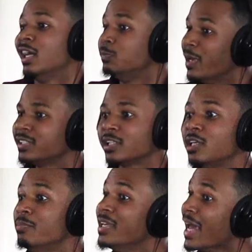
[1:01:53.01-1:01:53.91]
as
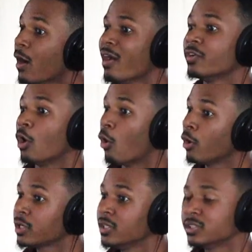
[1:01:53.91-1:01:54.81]
basically me now having an
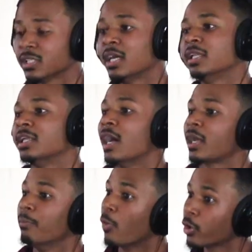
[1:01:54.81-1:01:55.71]
audience that I
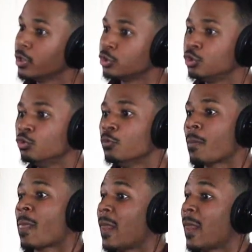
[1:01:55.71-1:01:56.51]
can market to